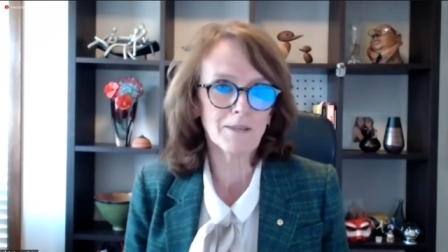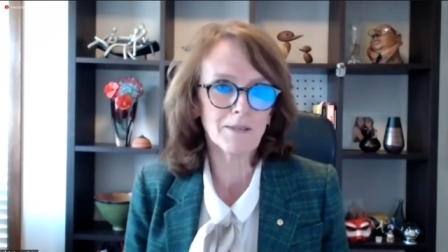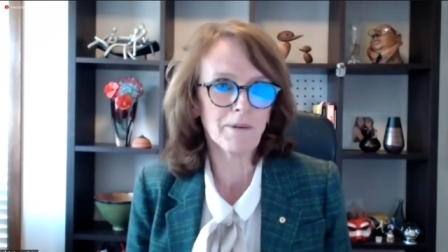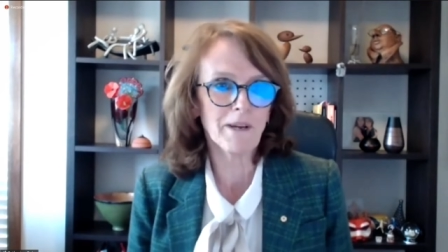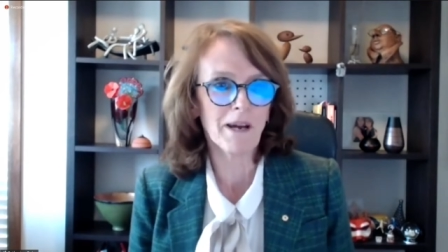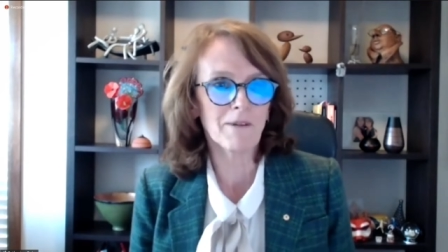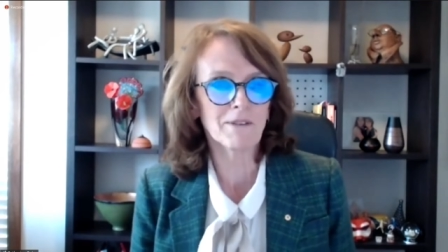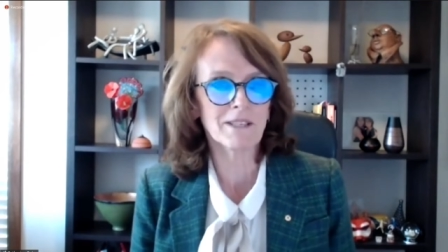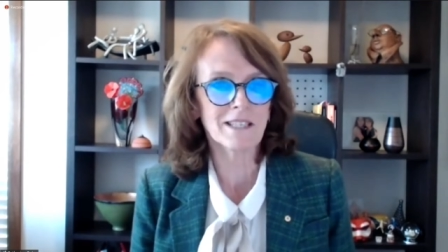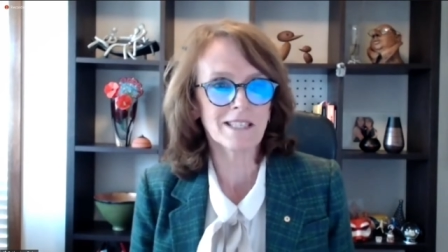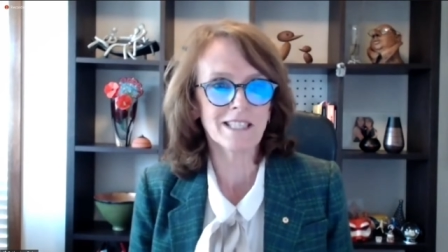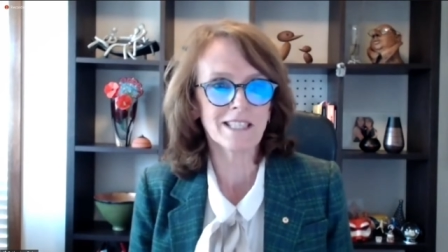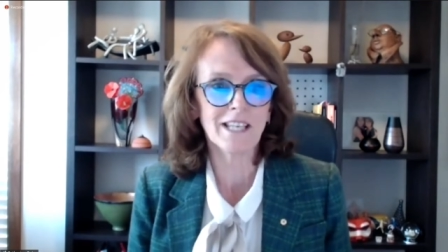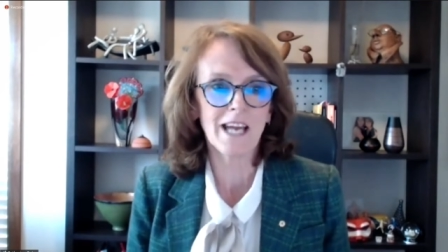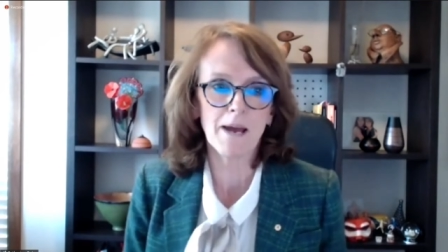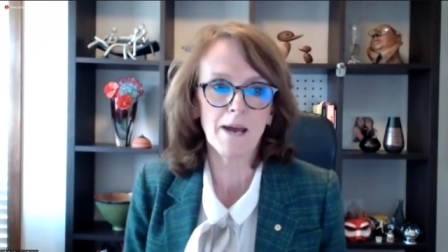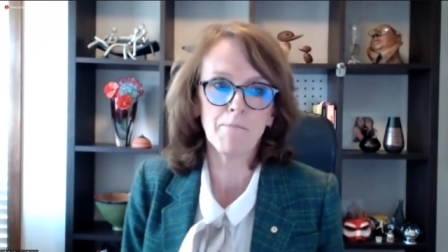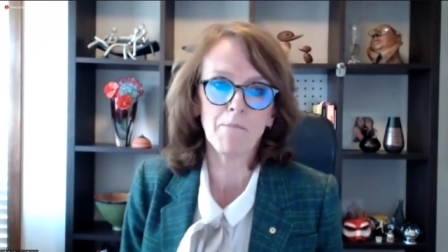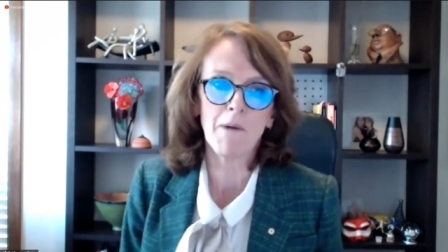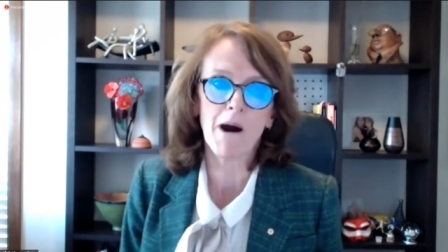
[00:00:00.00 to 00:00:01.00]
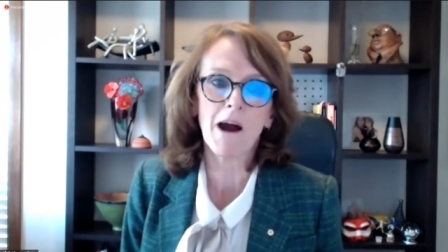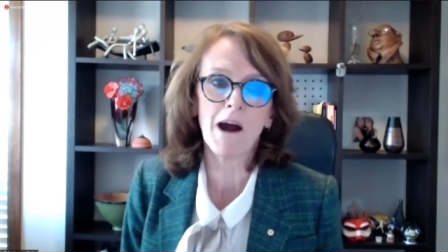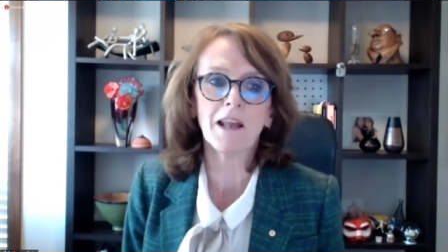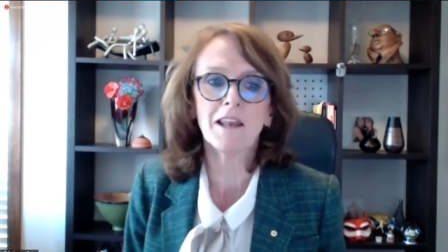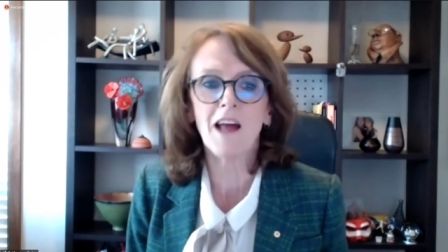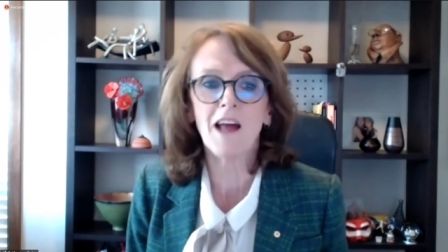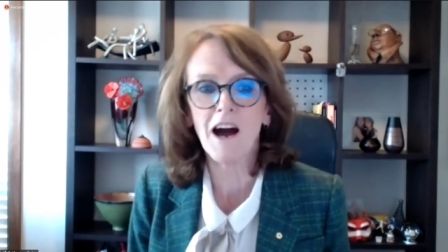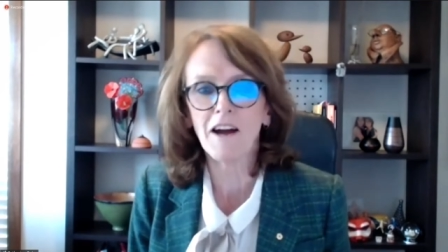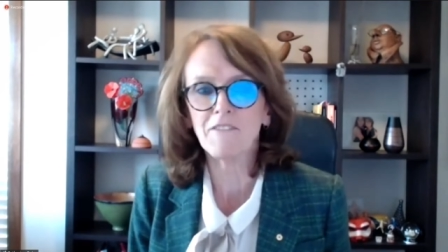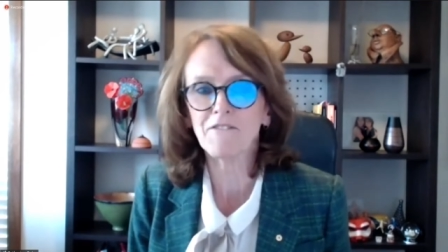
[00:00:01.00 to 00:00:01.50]
be able to share my
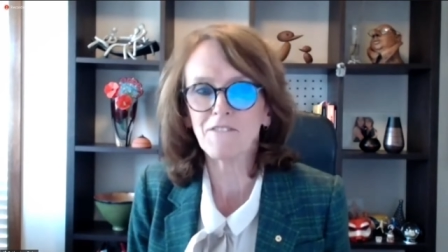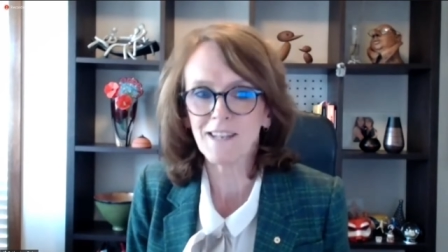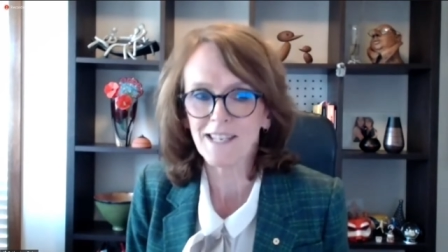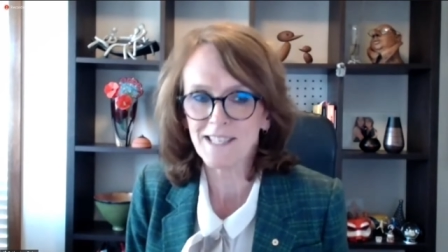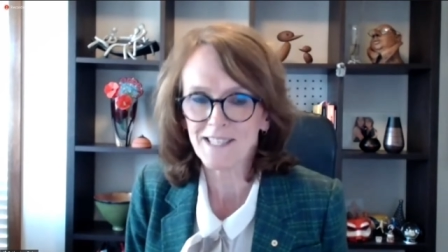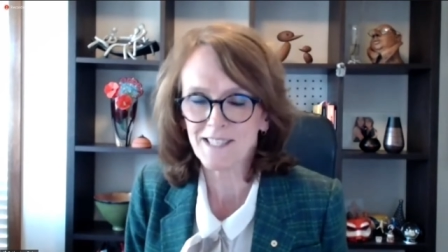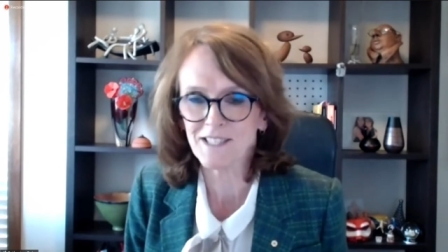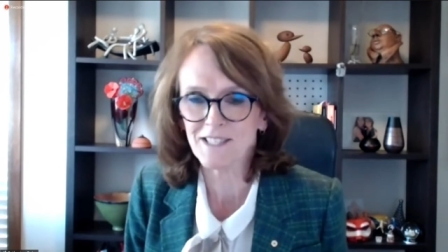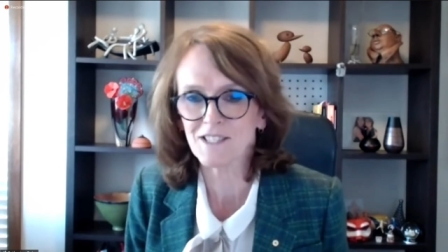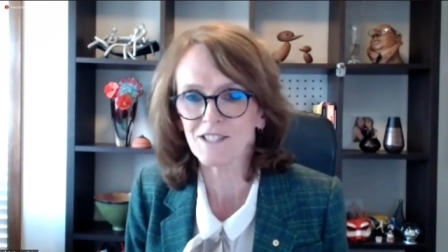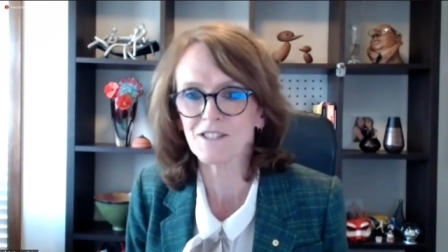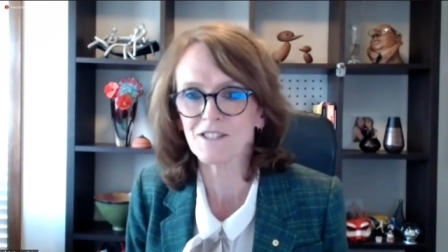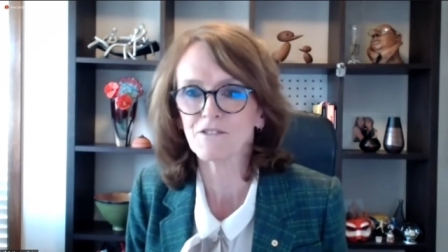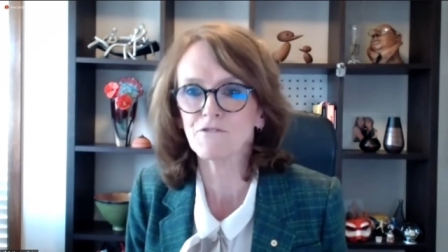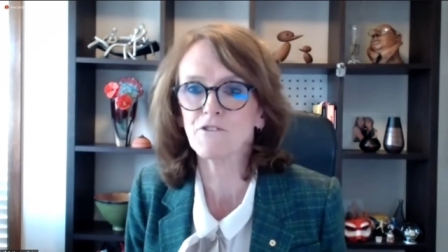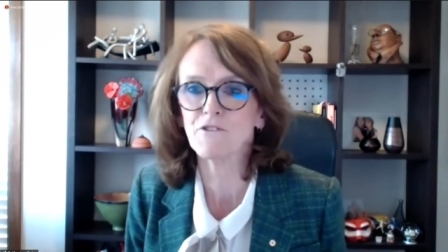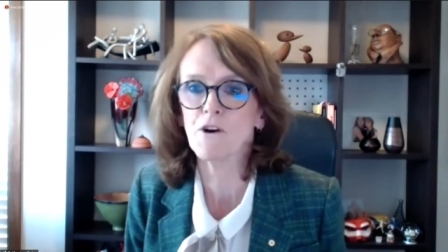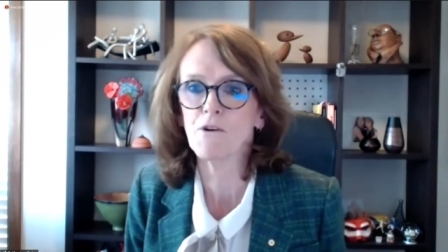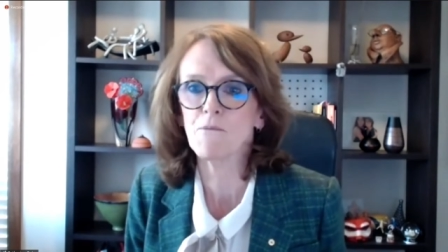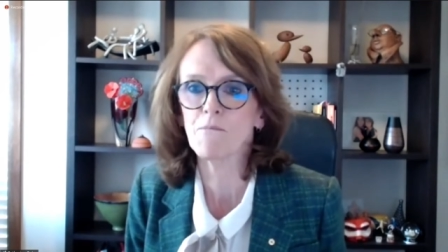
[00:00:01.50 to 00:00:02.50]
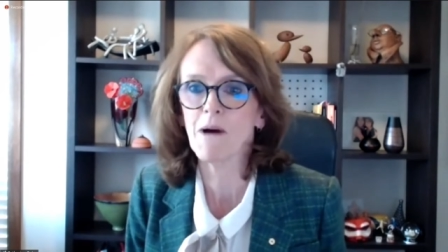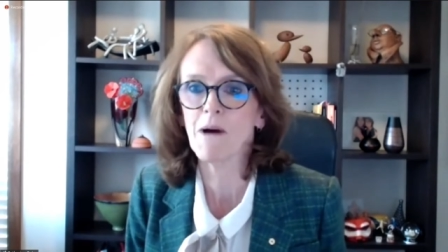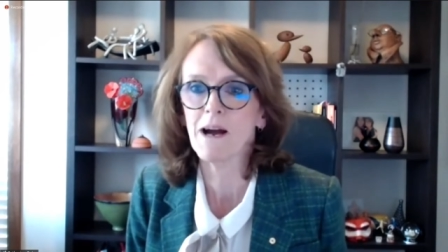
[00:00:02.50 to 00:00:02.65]
life lessons from